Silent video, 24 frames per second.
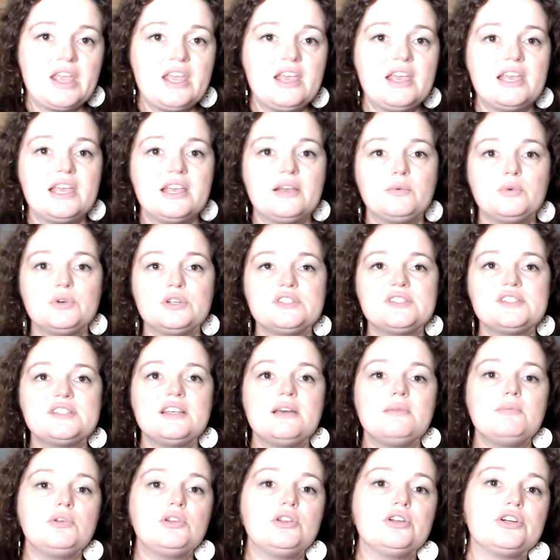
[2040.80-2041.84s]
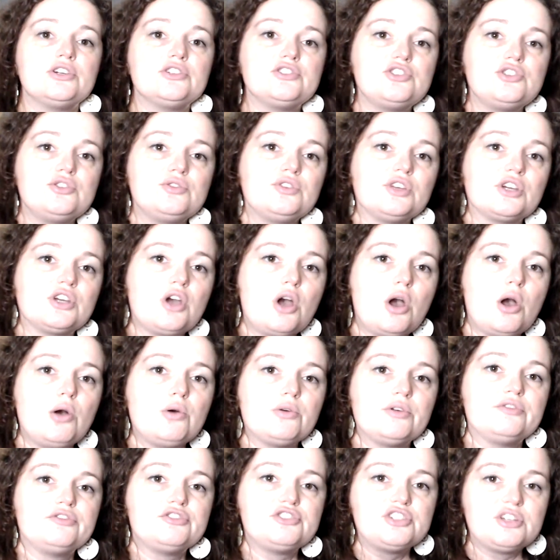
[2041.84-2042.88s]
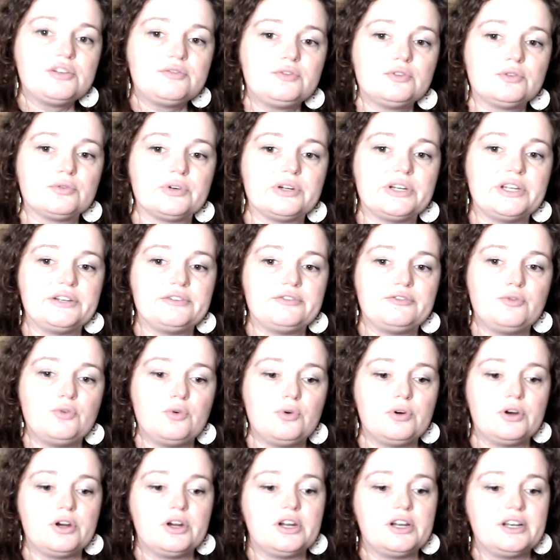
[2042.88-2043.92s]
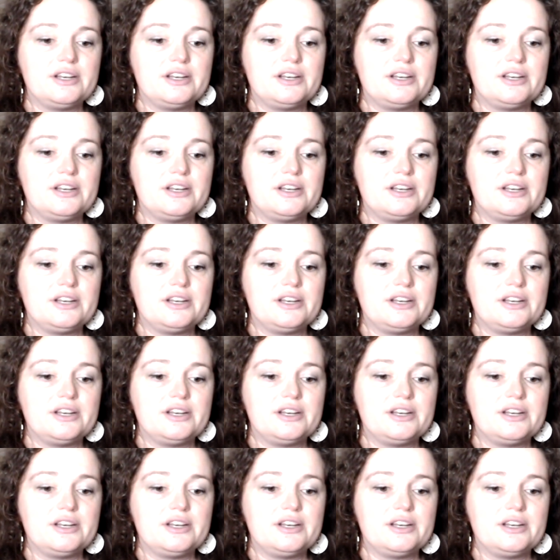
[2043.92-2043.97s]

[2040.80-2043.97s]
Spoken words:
It was similar to the code of chivalry for